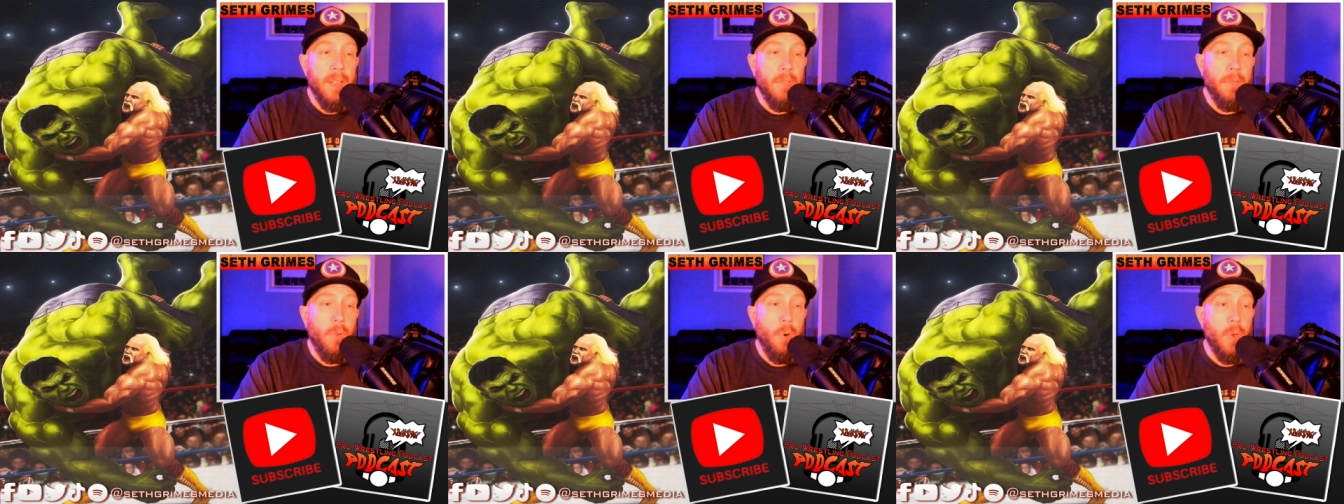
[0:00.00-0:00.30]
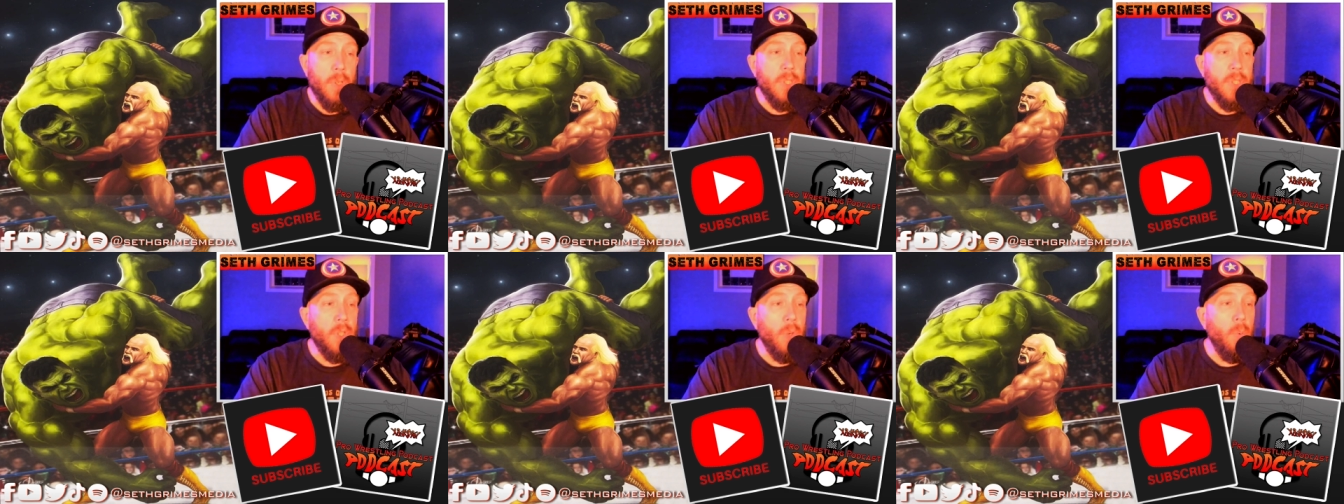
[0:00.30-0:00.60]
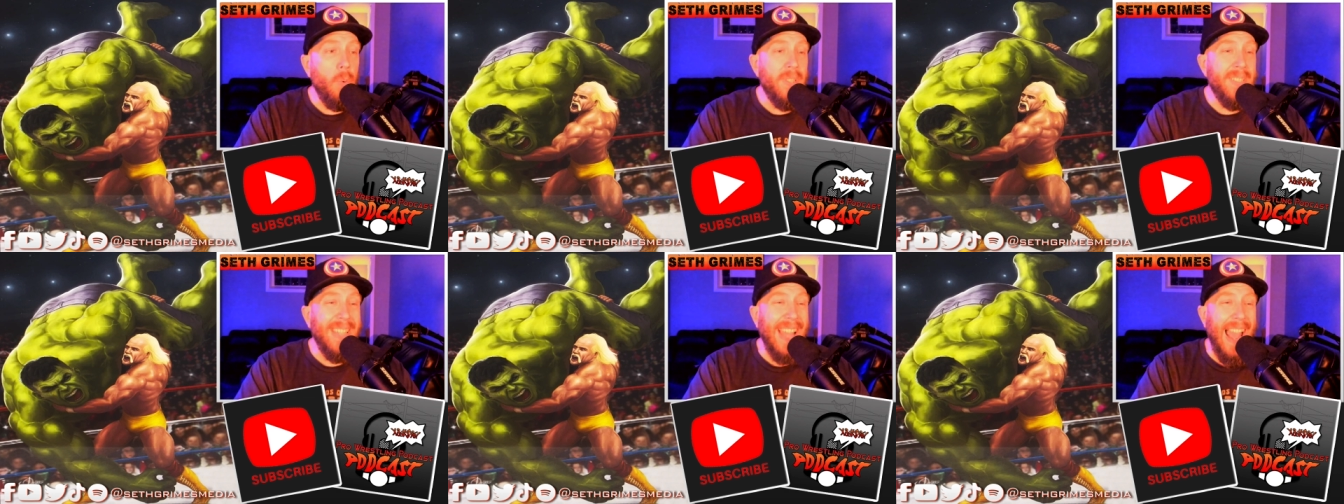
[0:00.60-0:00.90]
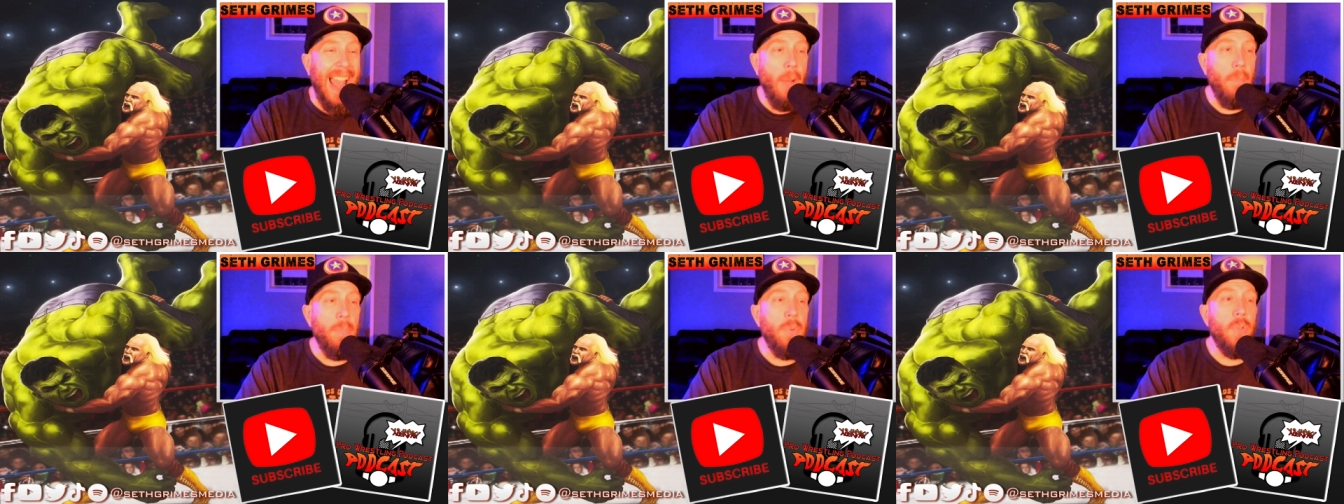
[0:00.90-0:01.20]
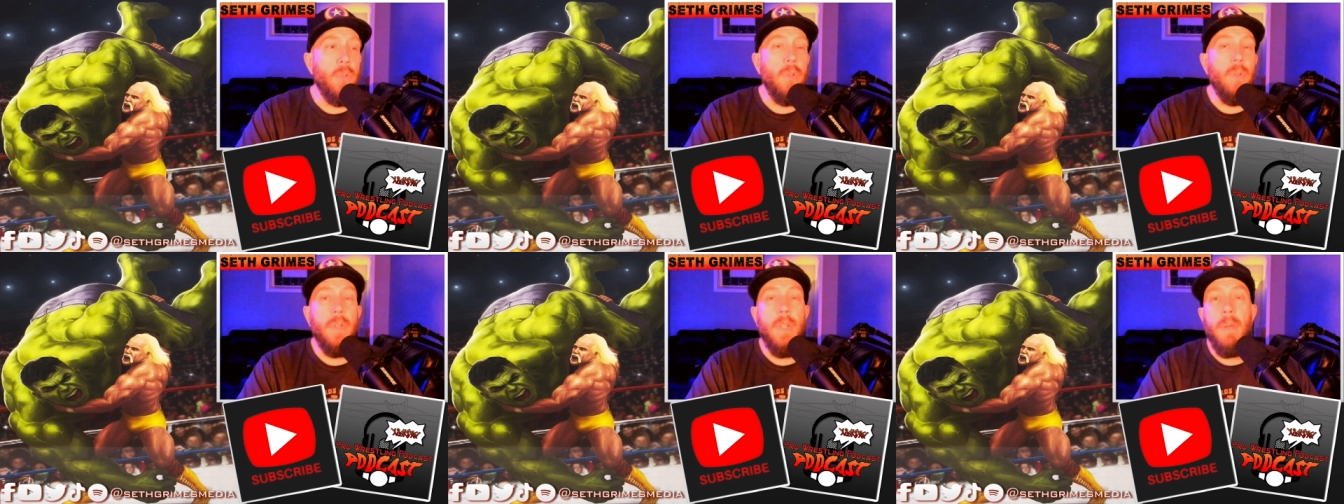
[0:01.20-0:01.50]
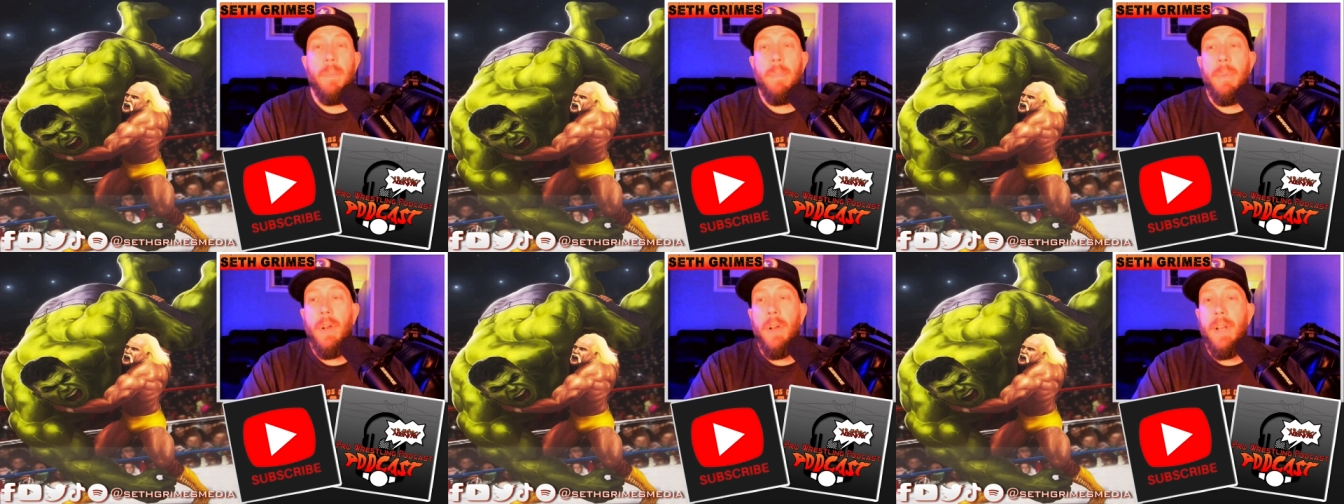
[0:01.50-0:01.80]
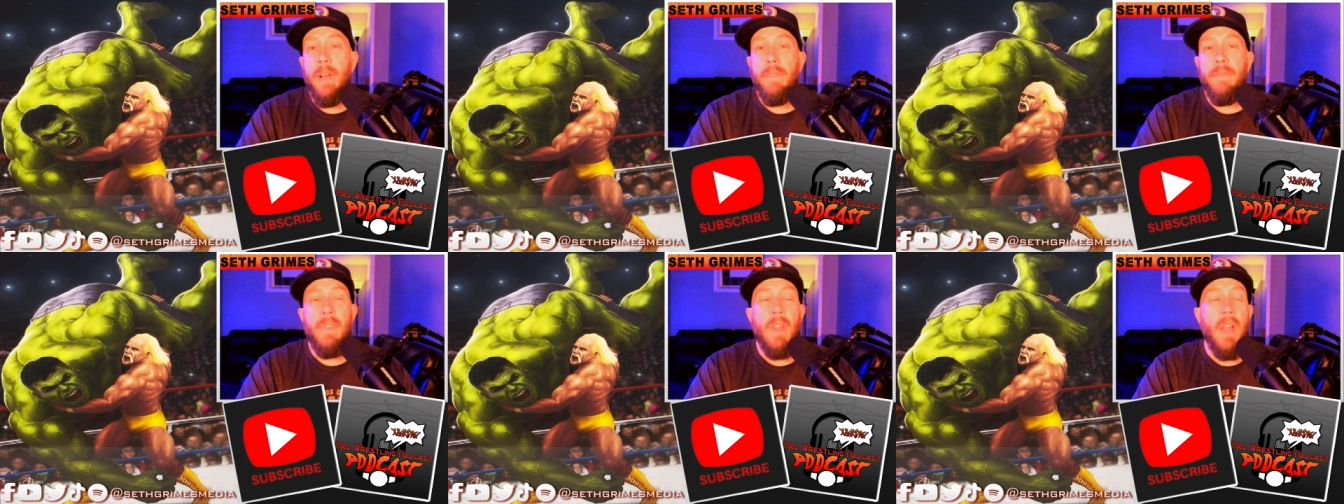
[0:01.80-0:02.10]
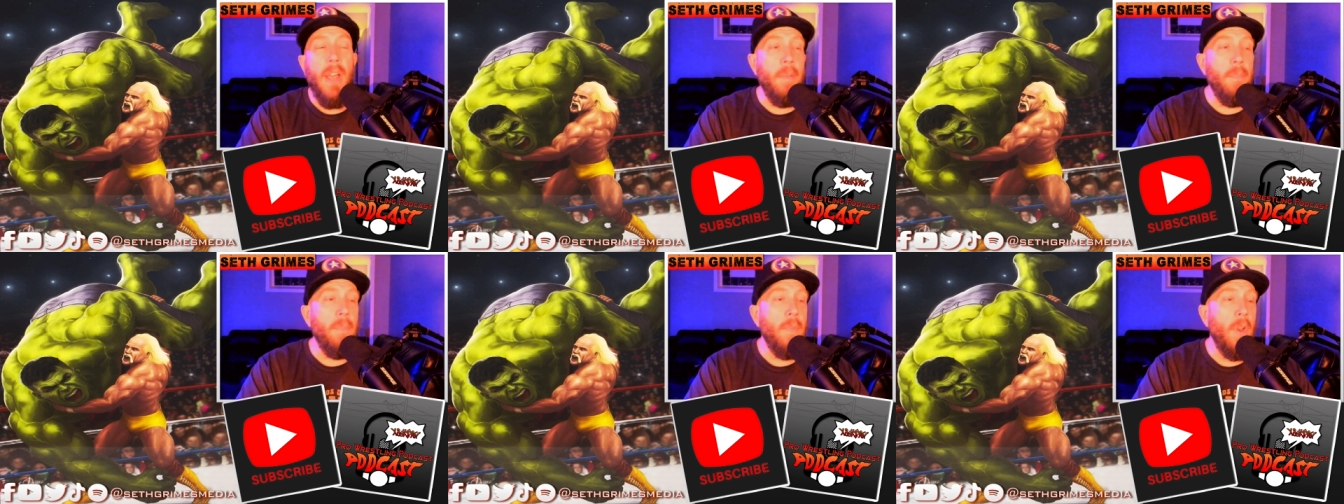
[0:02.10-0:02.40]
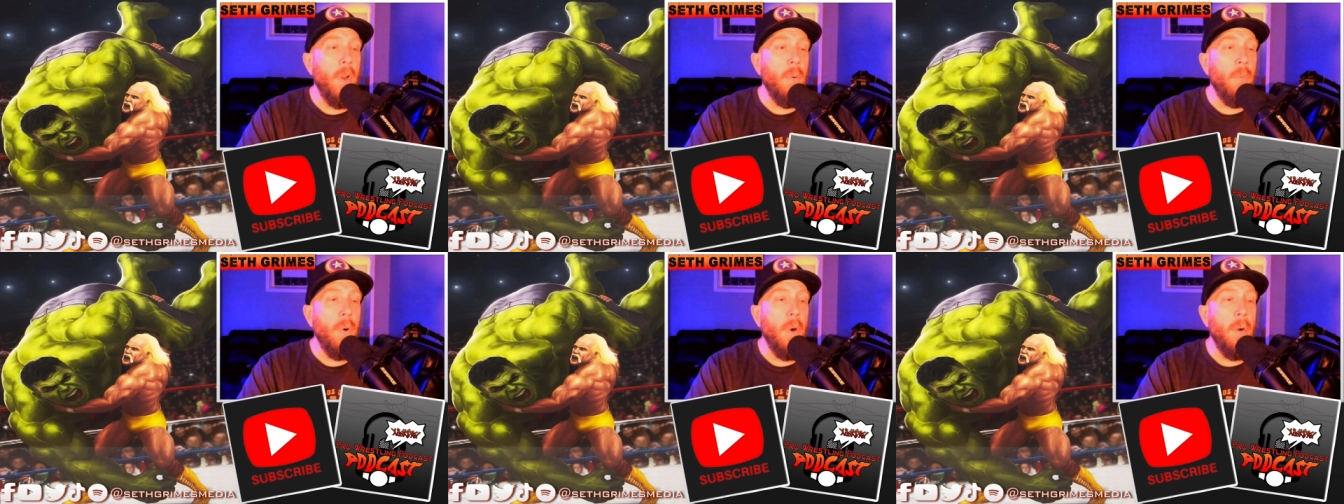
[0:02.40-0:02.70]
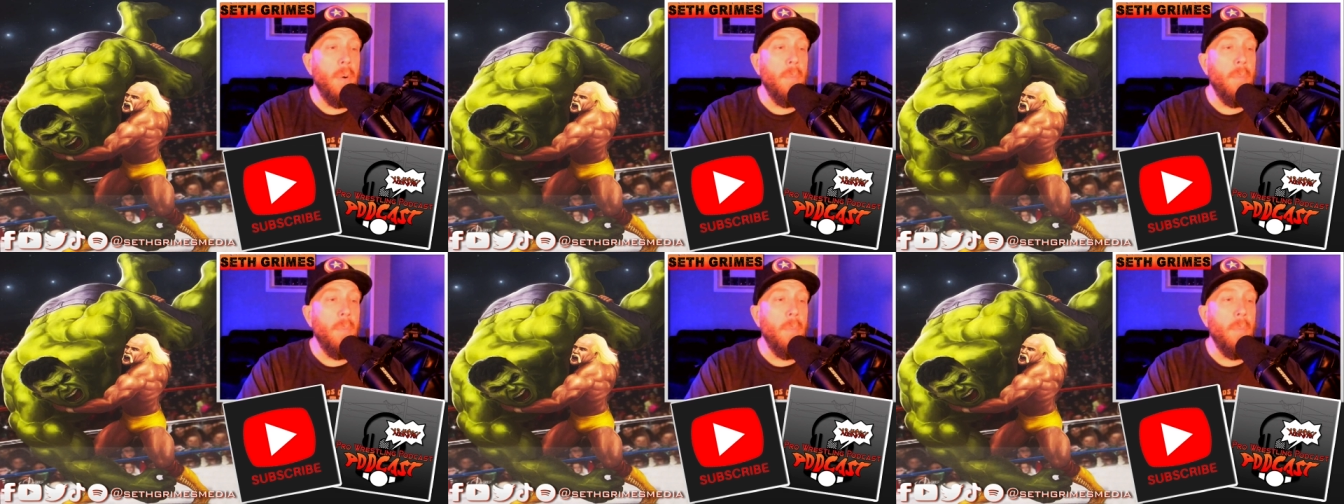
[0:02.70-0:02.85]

of course, there was absolutely a period of time there where